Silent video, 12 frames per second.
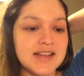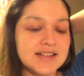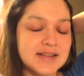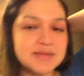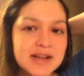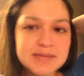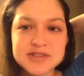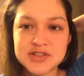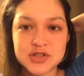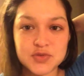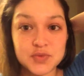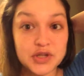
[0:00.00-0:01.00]
sometimes
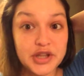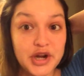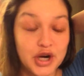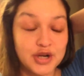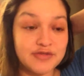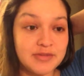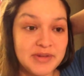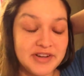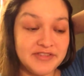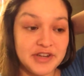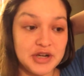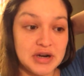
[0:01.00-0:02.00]
it's just really hard for me
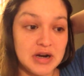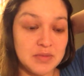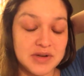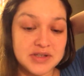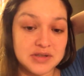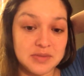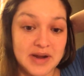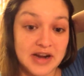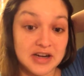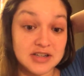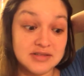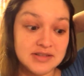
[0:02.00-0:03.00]
to figure out what to
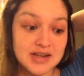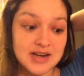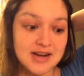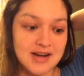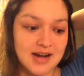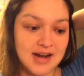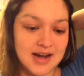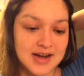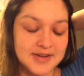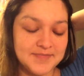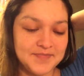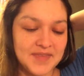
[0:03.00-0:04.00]
wear.
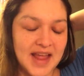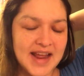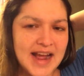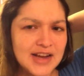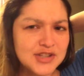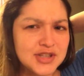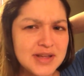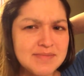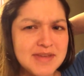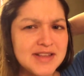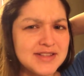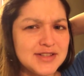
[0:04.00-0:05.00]
Um, I actually
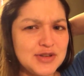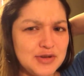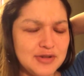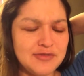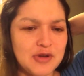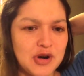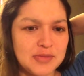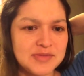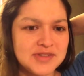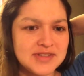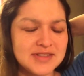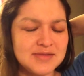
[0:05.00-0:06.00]
miss
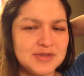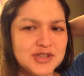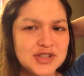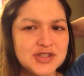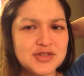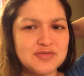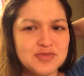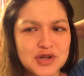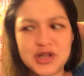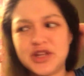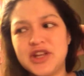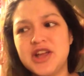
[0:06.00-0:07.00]
uniforms, which is
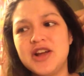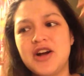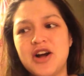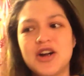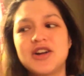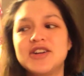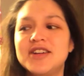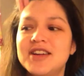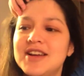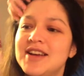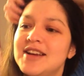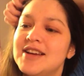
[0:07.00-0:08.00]
really hard
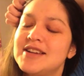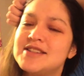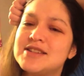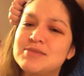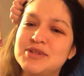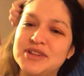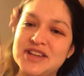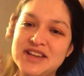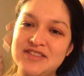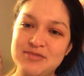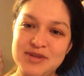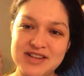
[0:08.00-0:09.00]
to
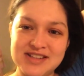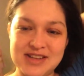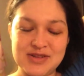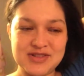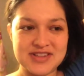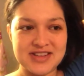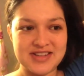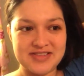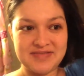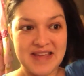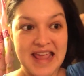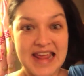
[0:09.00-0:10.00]
believe because I used
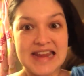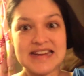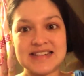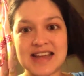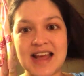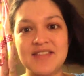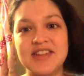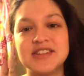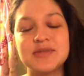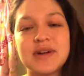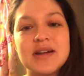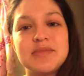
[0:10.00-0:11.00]
to hate having
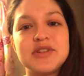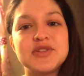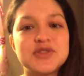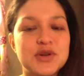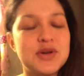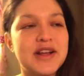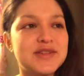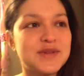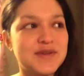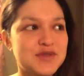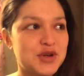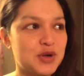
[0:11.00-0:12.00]
to wear it, but it's so nice
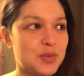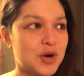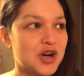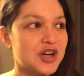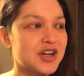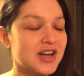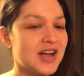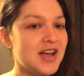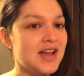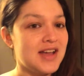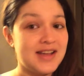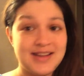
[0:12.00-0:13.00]
when you have to go to work
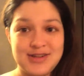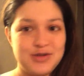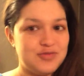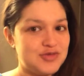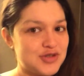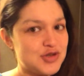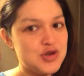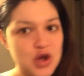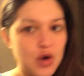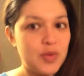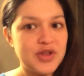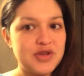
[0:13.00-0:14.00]
and you just
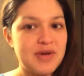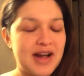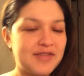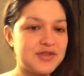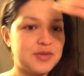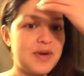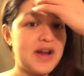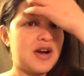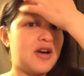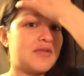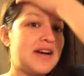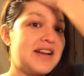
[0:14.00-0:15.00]
know what you have to wear
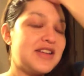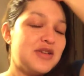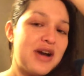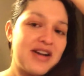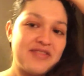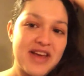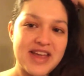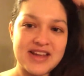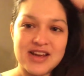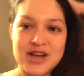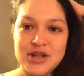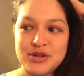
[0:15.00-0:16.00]
already. You have
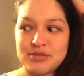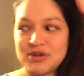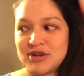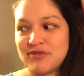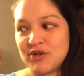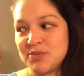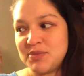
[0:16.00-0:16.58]
like three or four